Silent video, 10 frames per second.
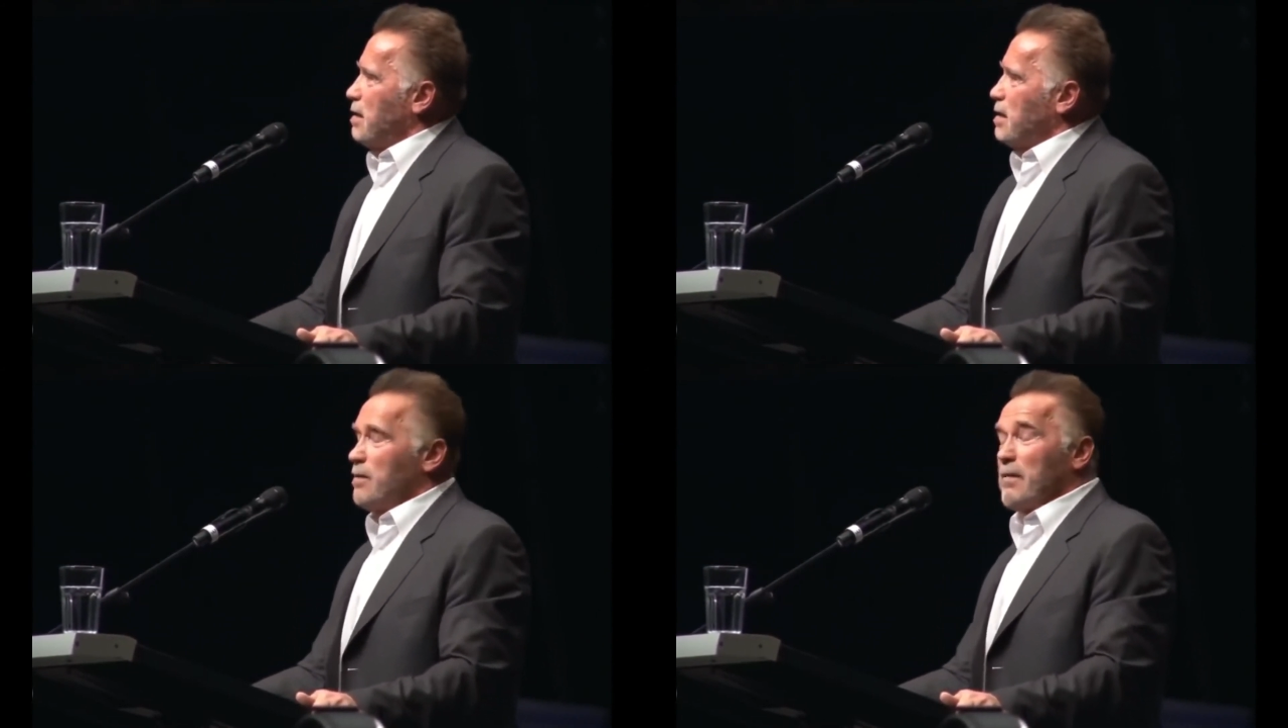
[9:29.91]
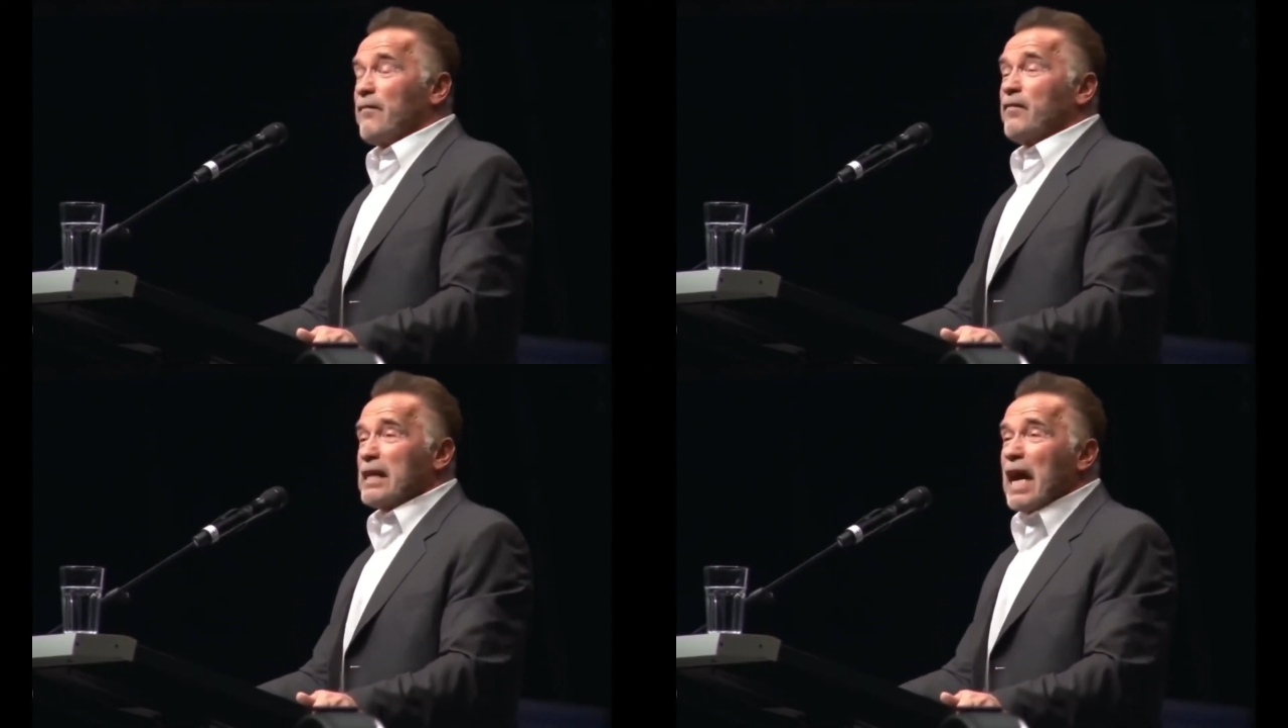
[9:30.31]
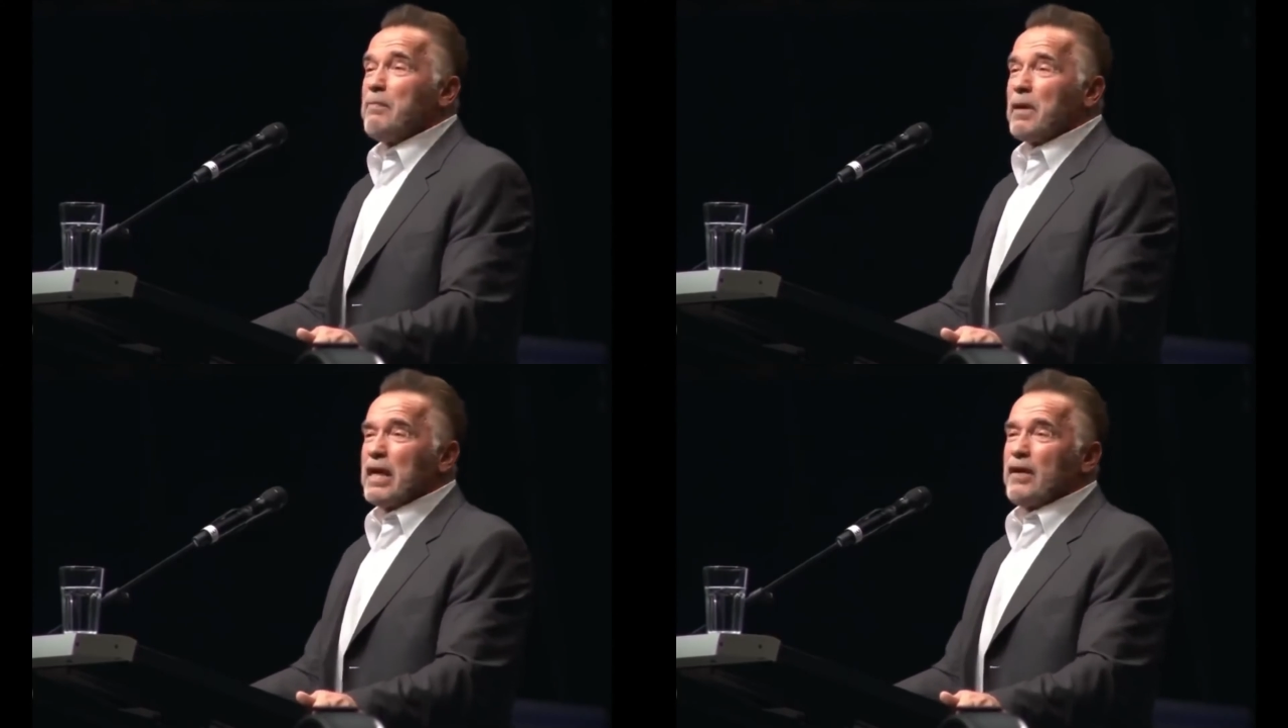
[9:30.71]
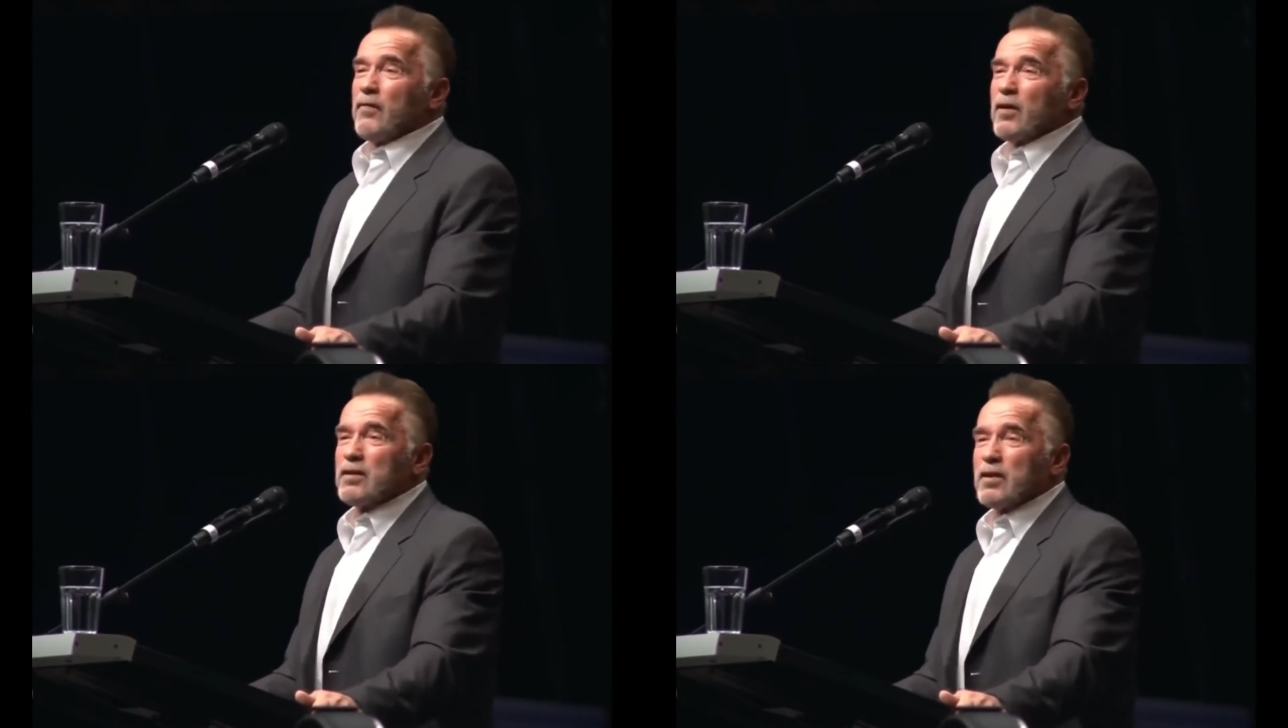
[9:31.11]
As a matter of fact, I
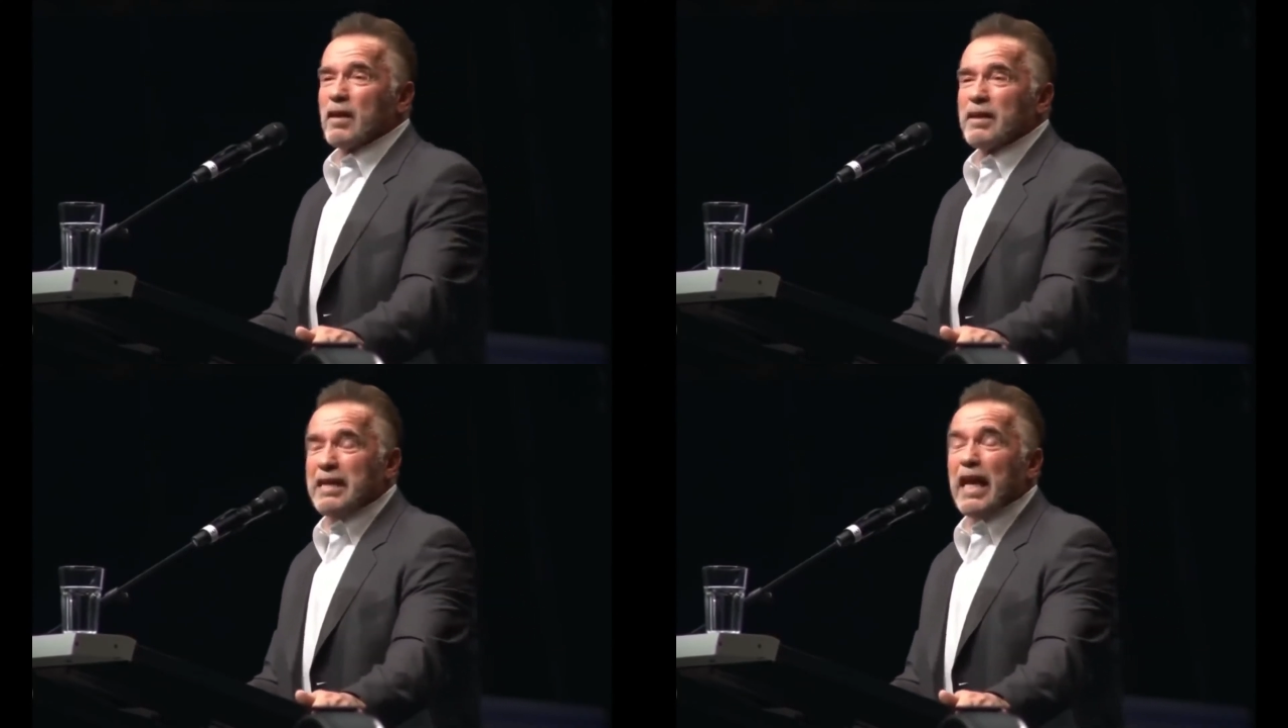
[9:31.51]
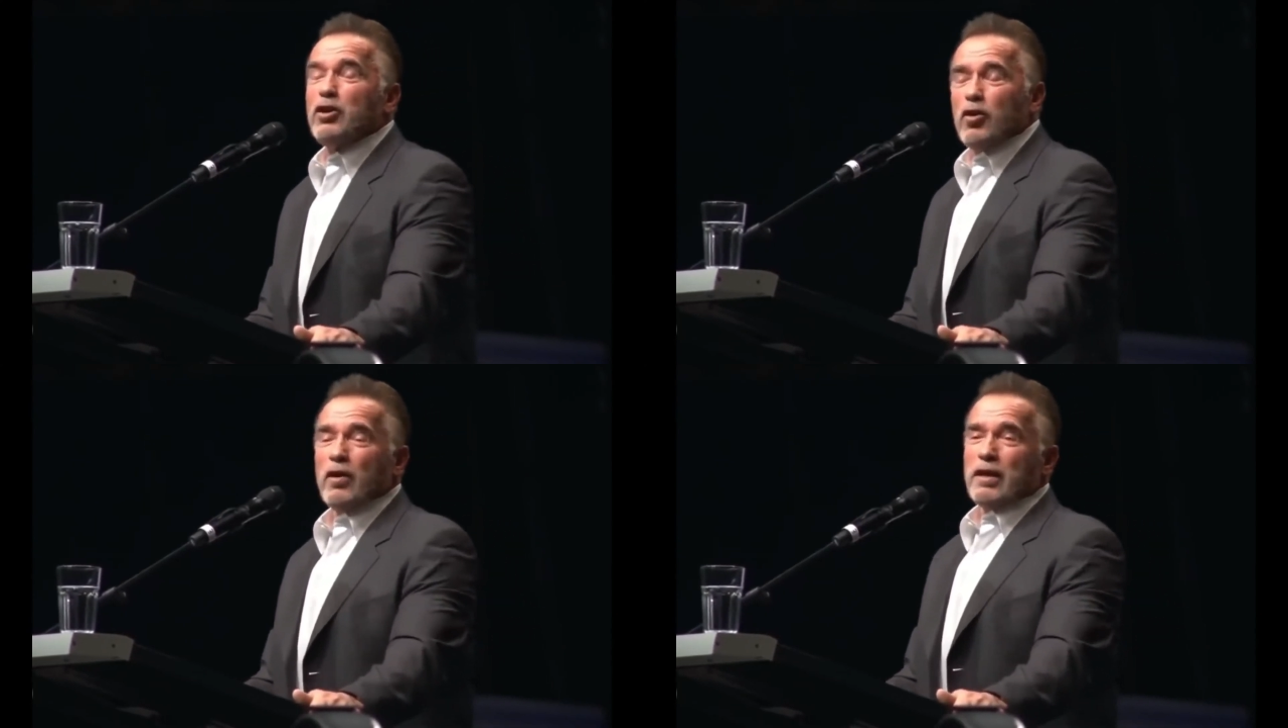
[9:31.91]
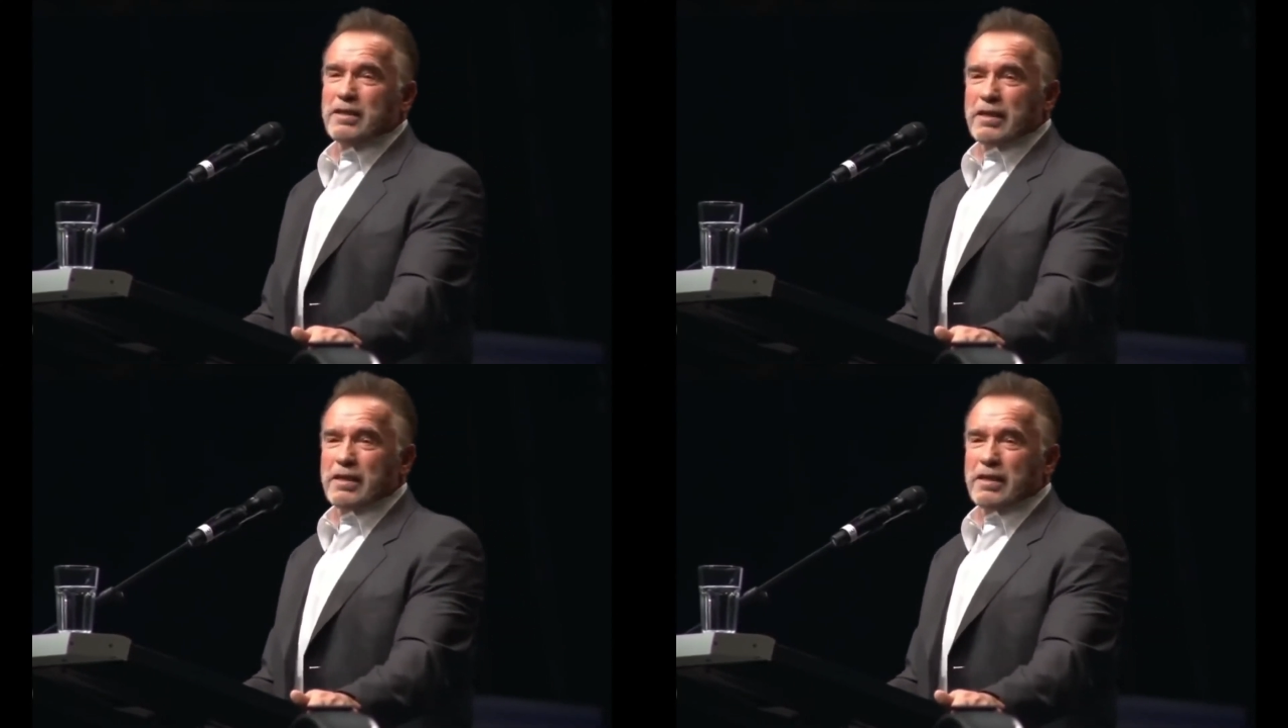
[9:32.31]
believe what Ted Turner